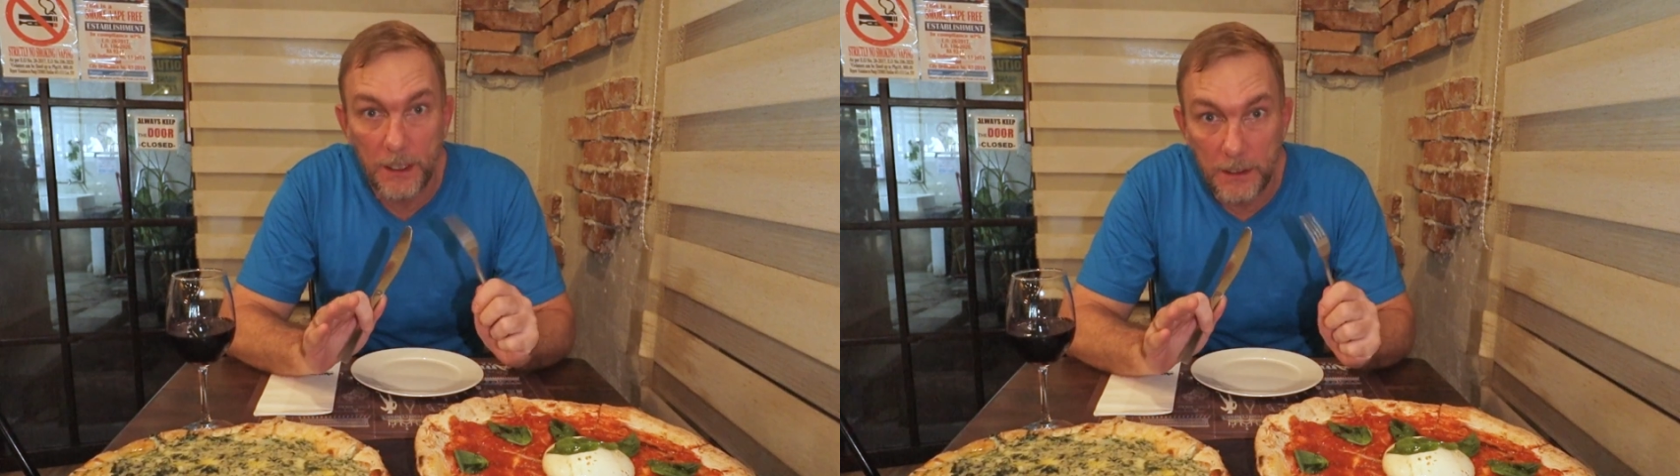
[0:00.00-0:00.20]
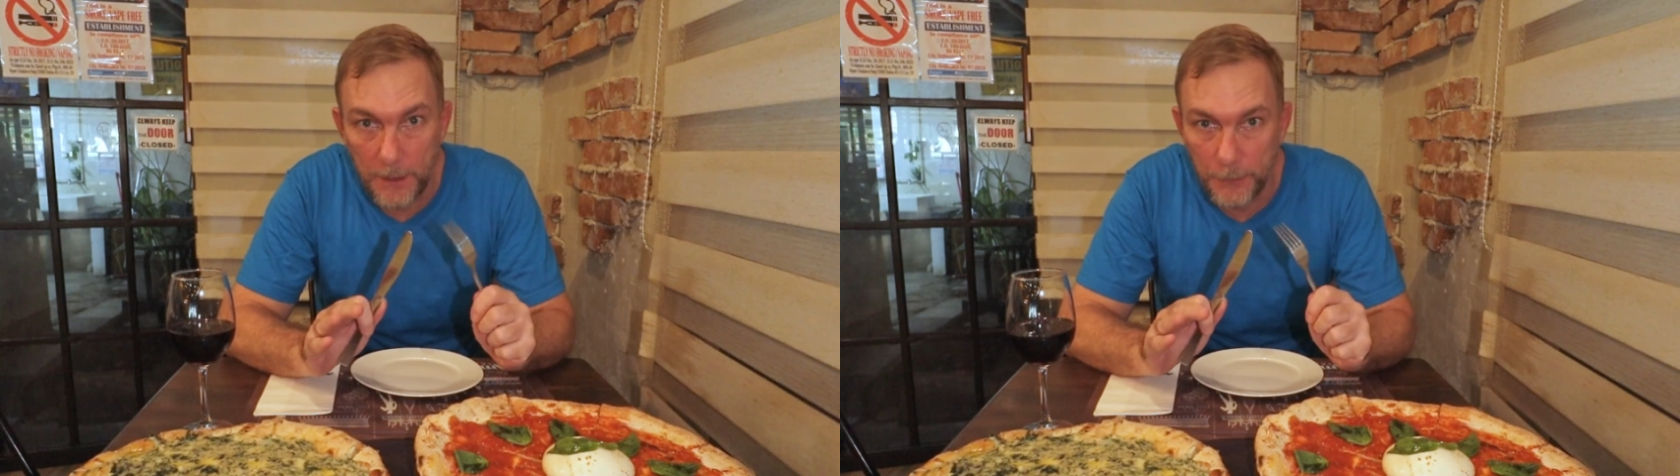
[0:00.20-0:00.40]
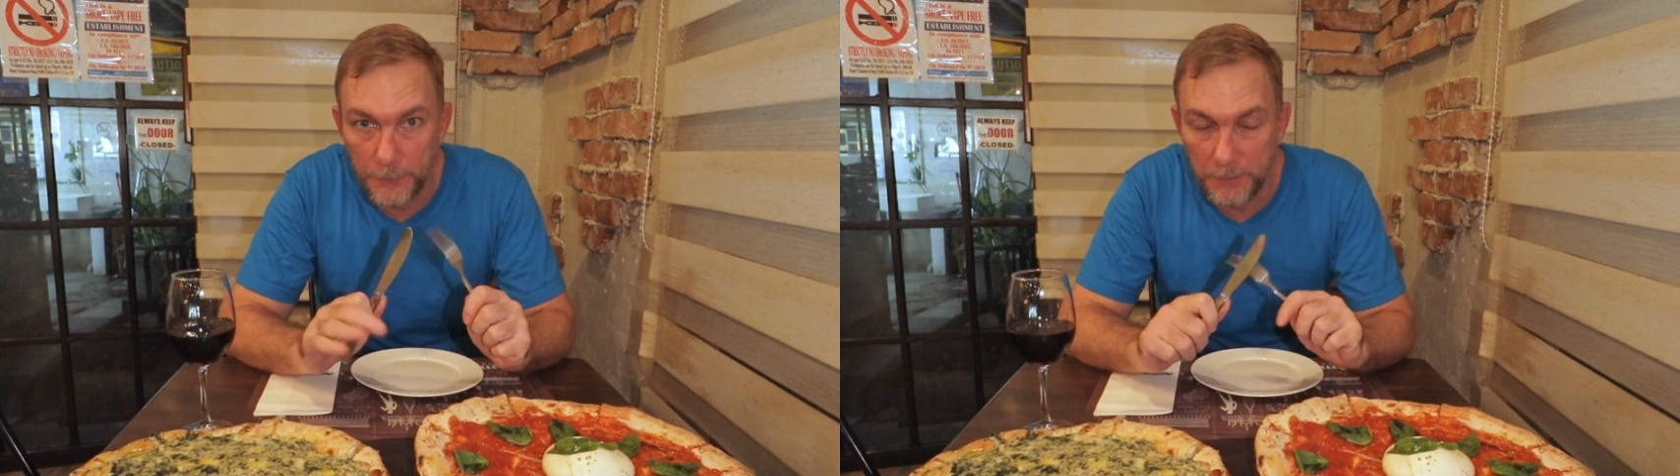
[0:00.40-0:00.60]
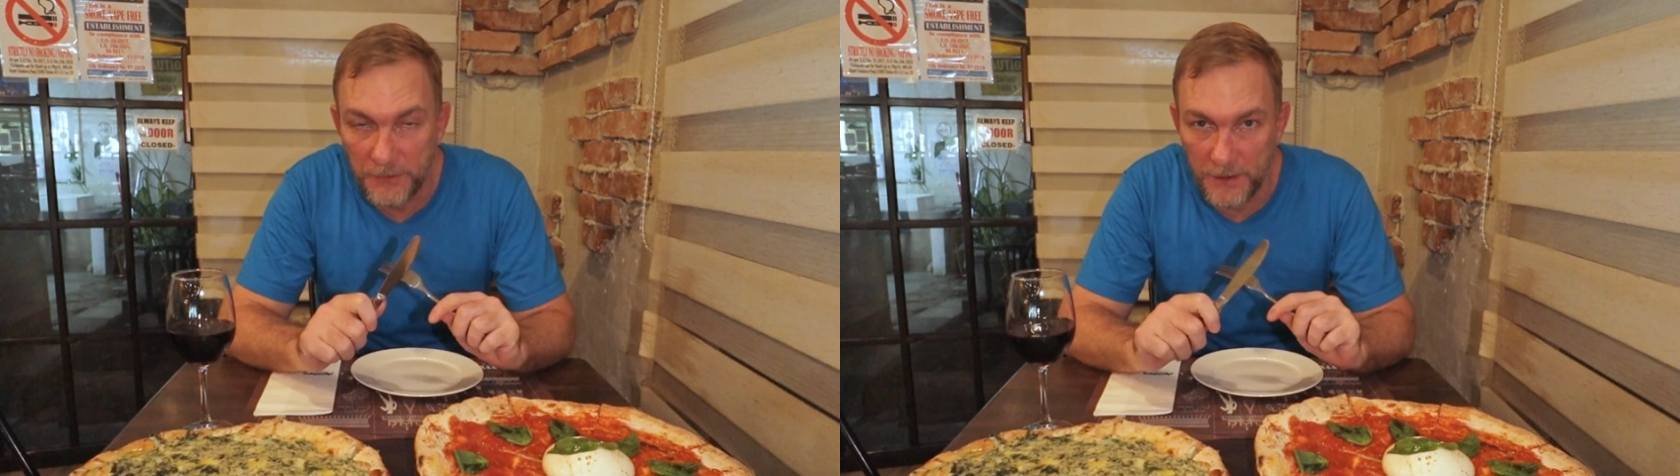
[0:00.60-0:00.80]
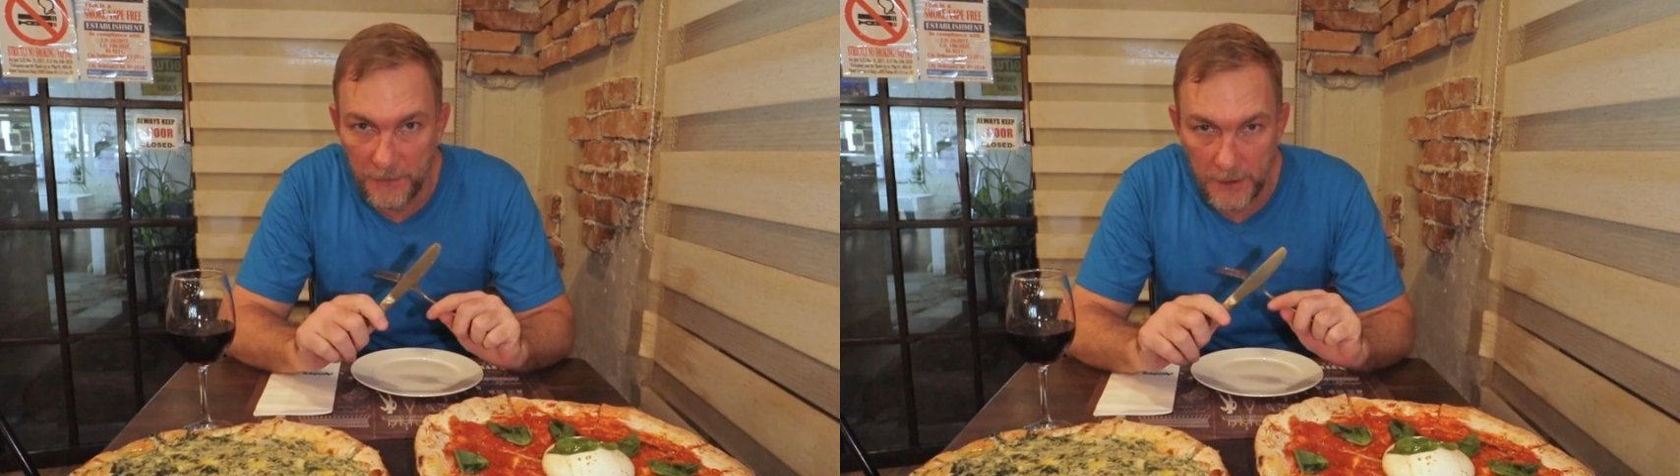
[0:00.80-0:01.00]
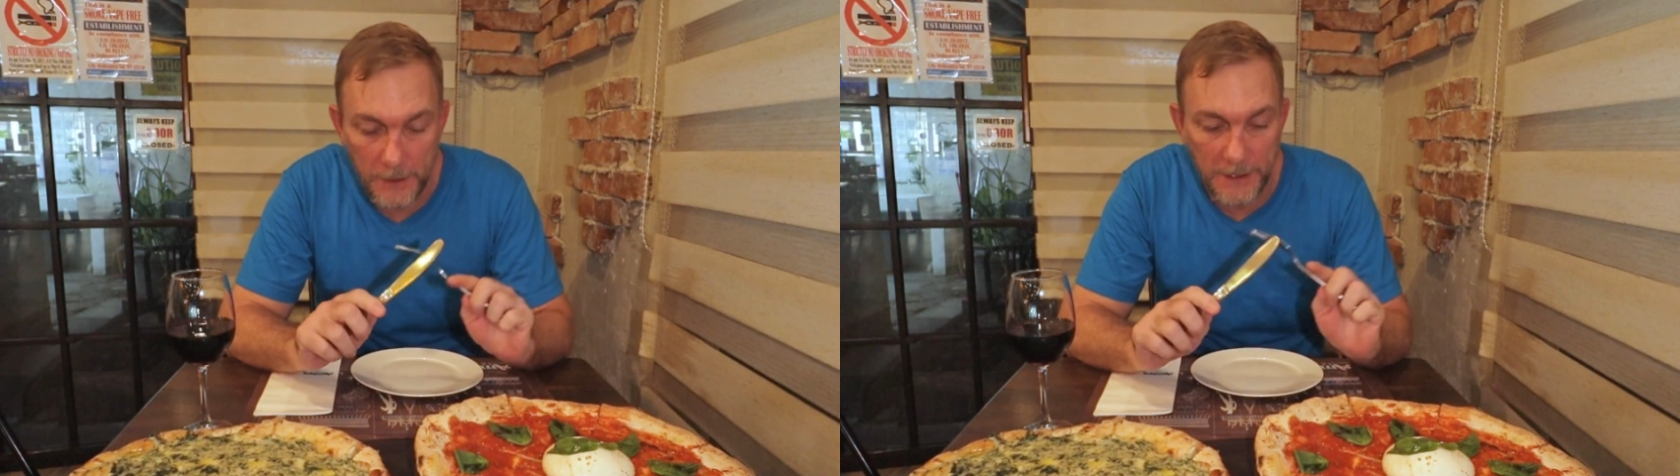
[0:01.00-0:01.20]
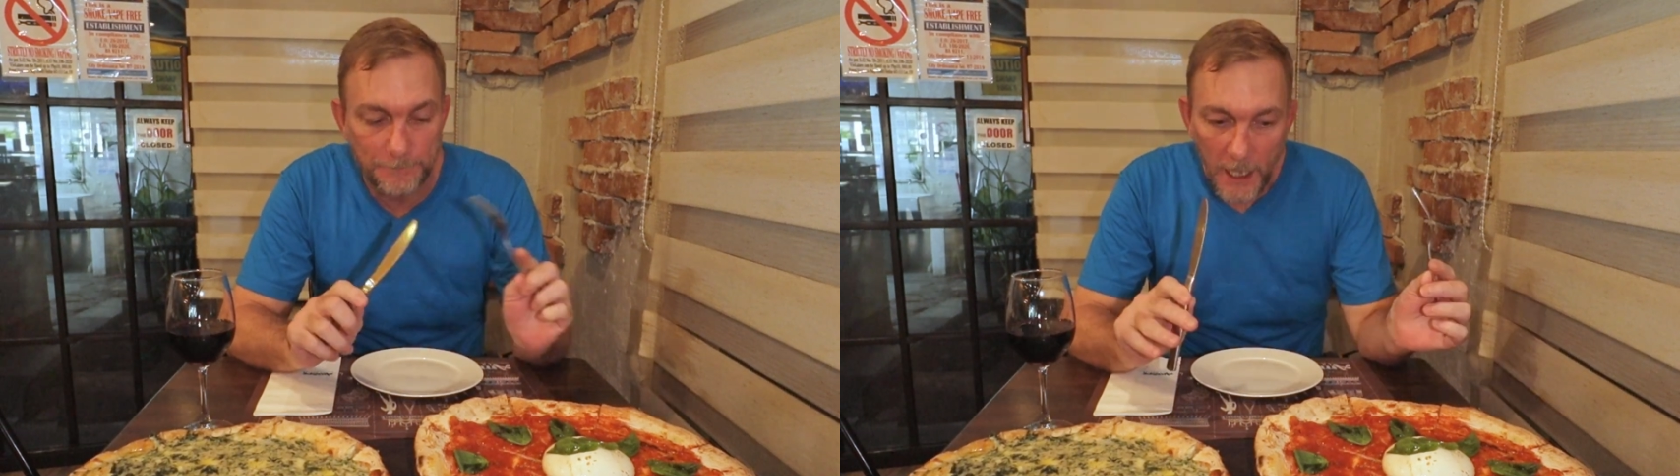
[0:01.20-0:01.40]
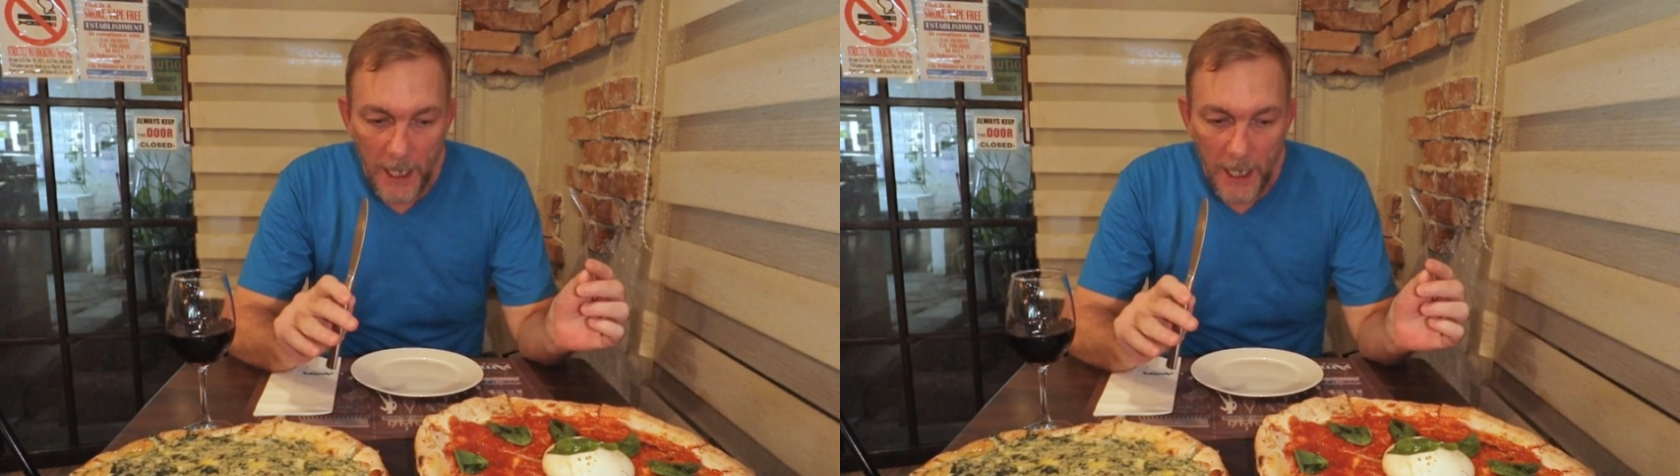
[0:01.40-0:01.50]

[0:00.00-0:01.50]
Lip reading: Naples specifically,